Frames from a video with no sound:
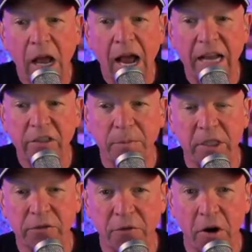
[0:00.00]
Hi, it's
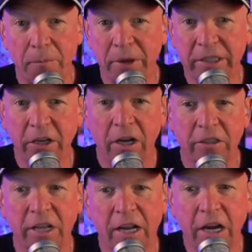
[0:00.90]
Mitch from
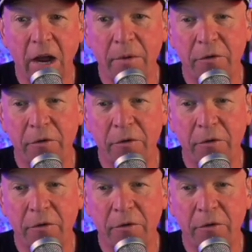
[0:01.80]
PickDawgz.com